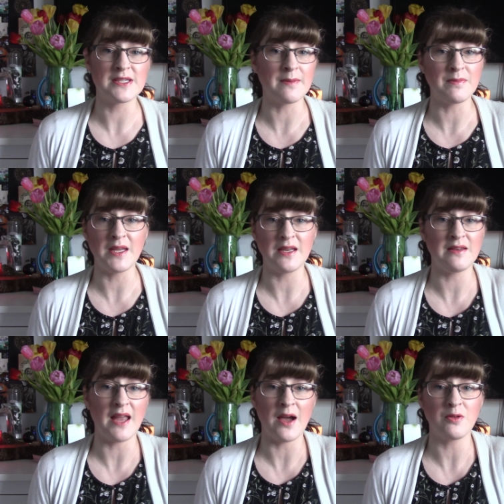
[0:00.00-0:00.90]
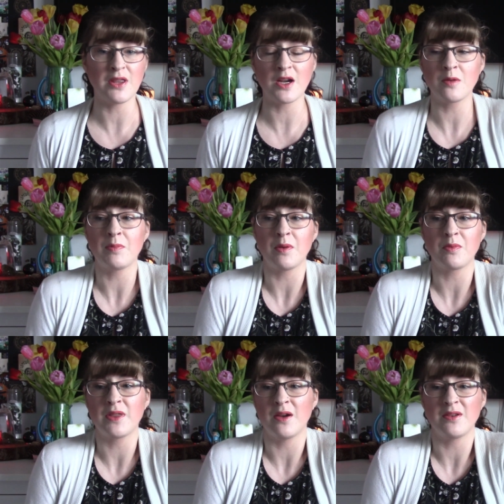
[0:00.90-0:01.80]
something out there,
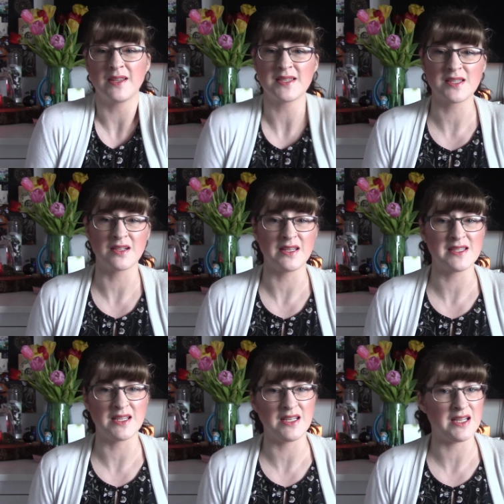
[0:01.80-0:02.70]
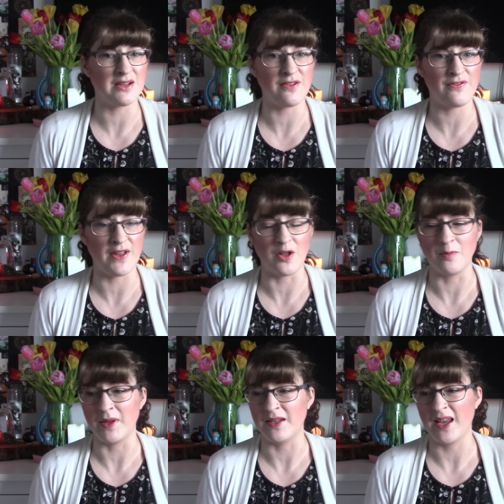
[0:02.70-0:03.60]
but without necessarily sitting down to
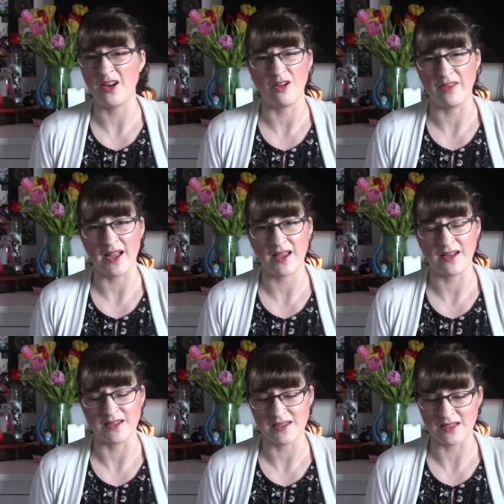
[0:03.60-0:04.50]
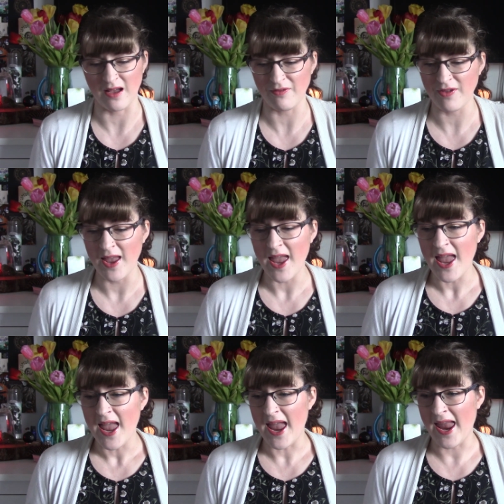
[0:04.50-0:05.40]
film and all that kind of stuff.
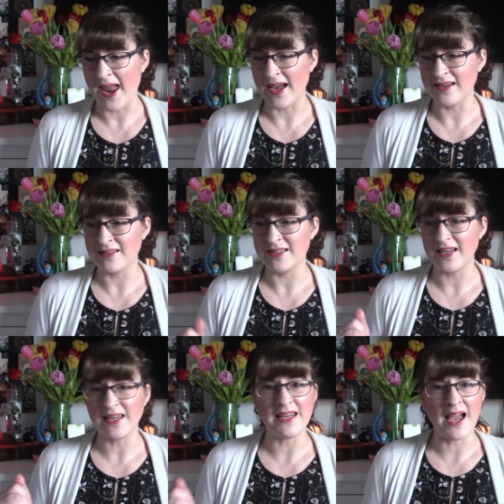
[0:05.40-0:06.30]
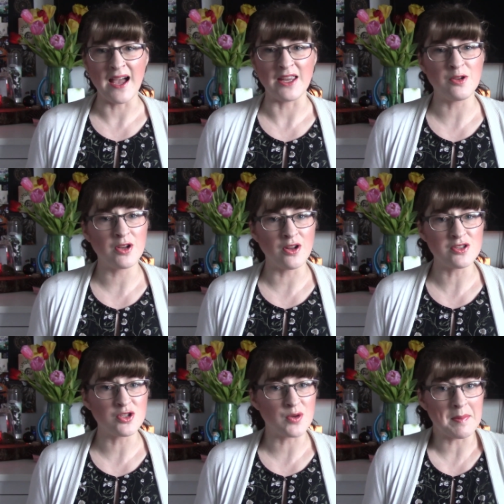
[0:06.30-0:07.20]
And yeah, you can
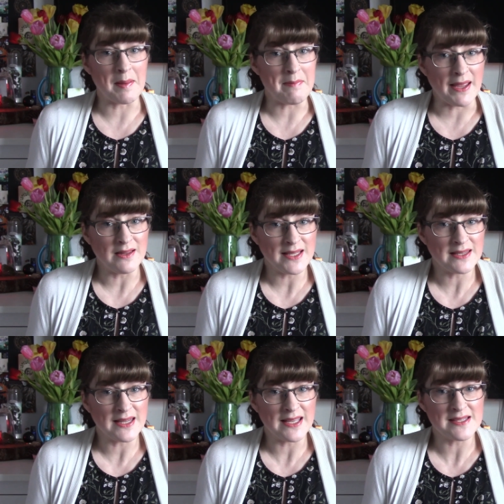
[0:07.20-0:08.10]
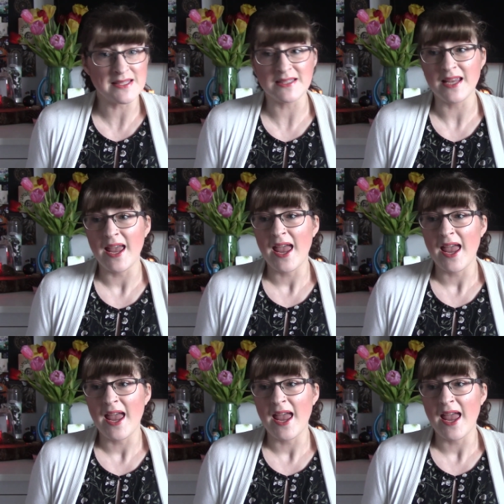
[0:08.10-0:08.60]
also join my mailing list.